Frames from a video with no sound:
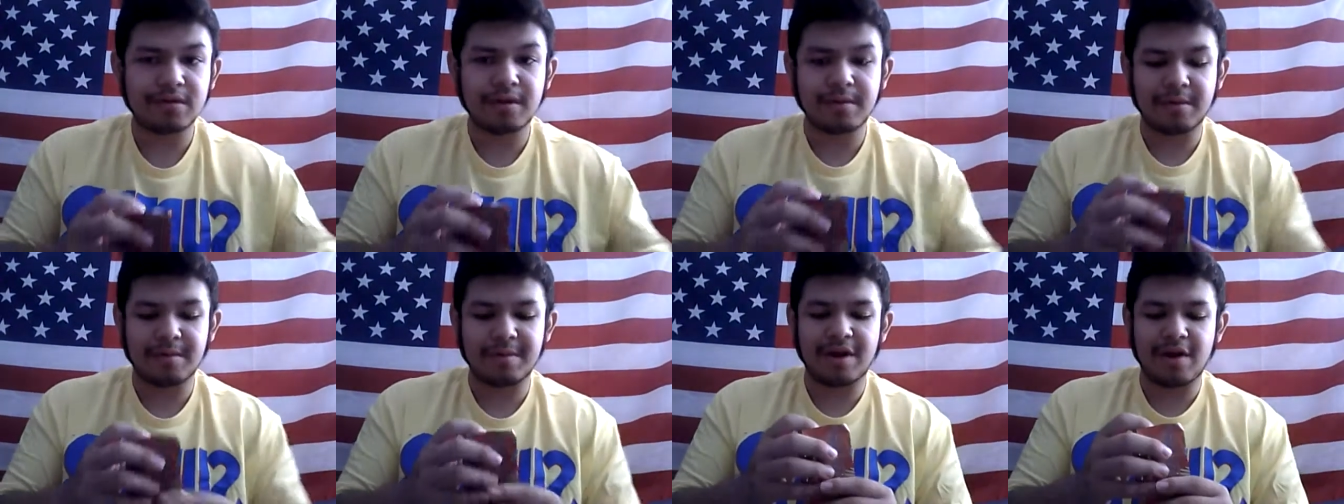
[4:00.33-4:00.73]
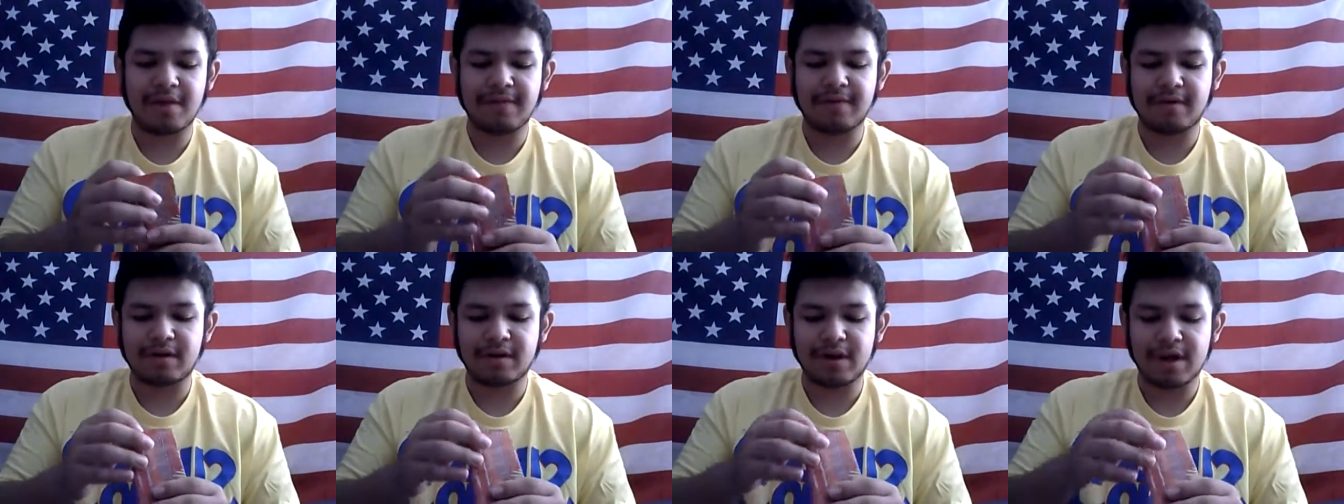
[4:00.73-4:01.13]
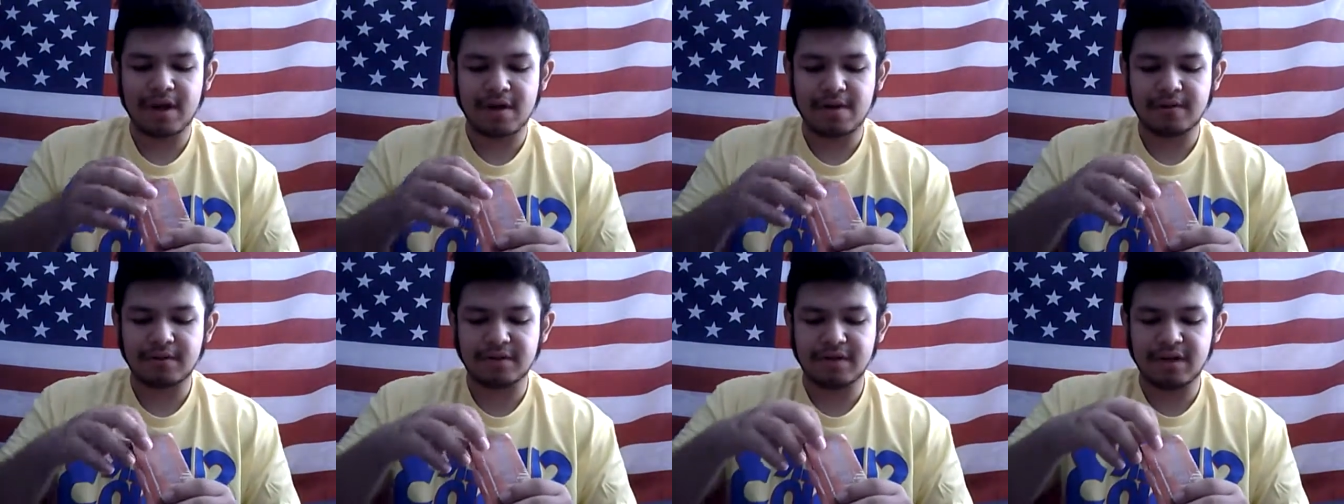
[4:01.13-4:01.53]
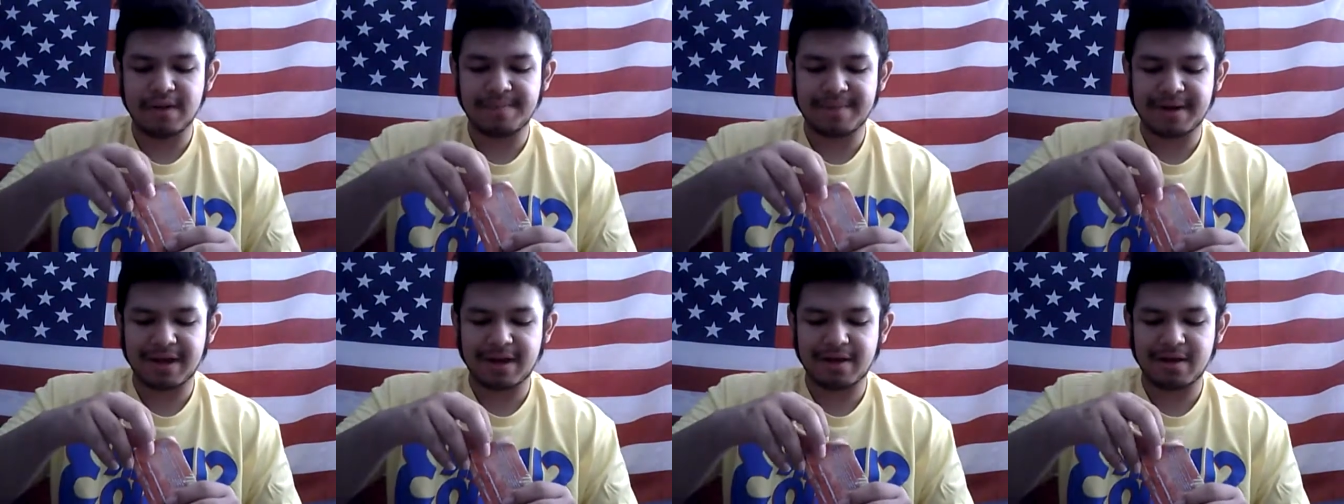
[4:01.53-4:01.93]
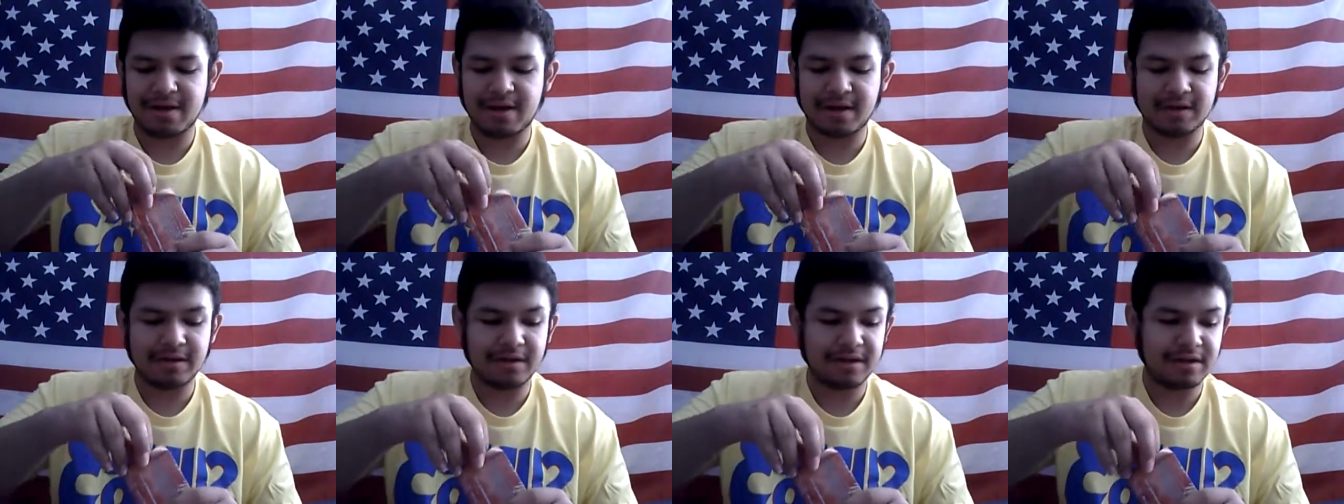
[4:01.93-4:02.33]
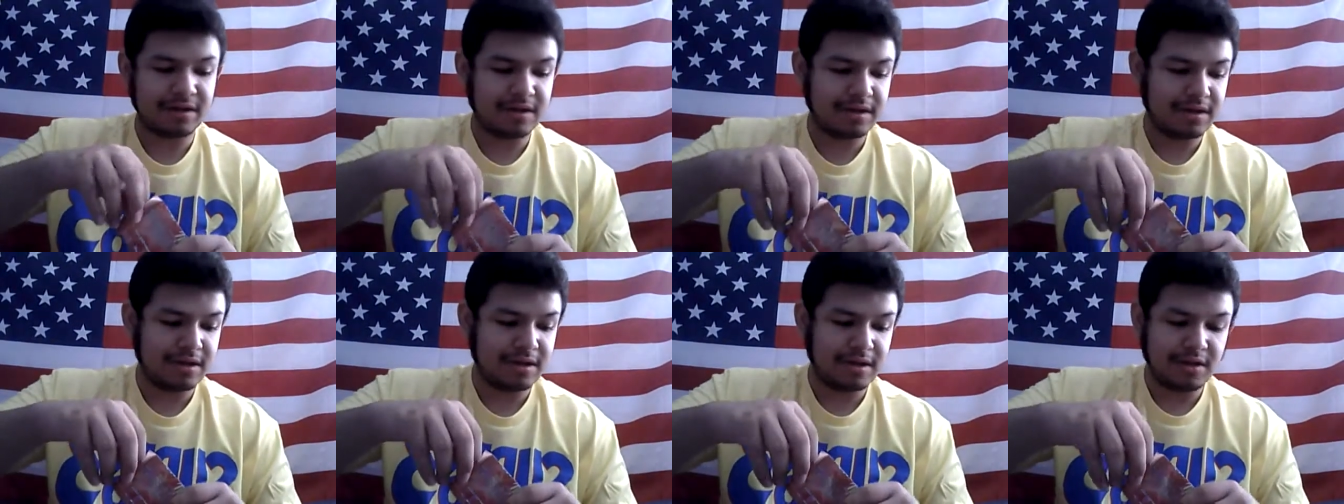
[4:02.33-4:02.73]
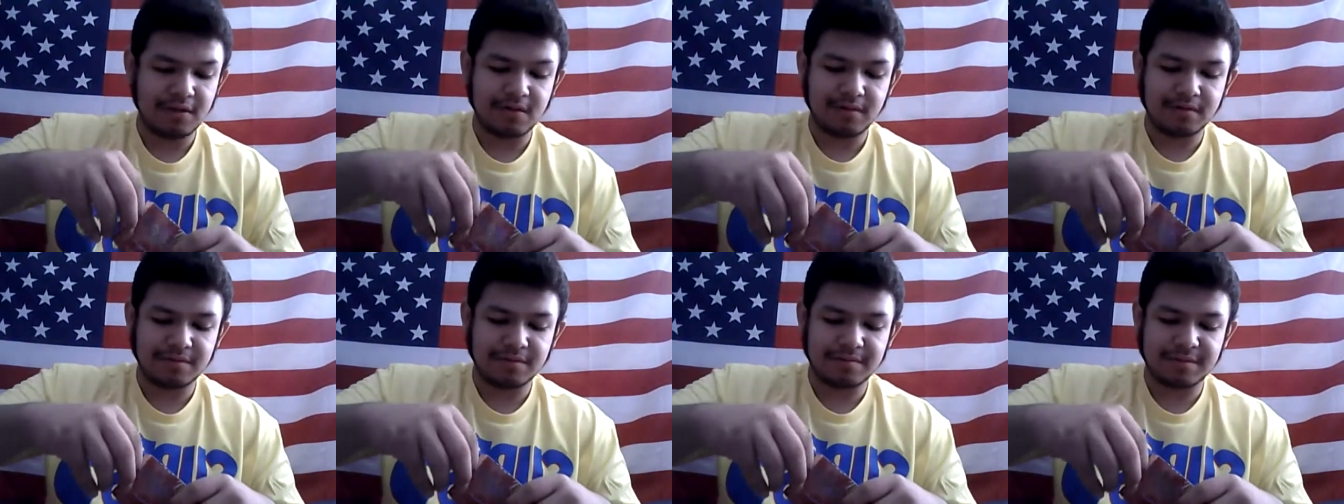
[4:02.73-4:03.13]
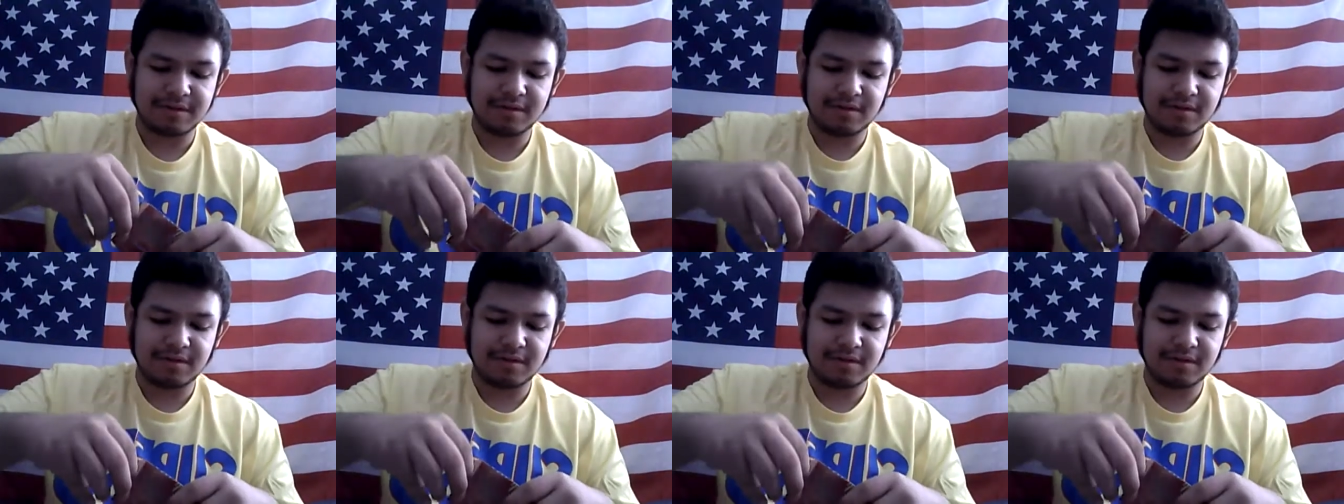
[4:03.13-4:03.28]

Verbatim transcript: I'm gonna be careful on how deep I cut with my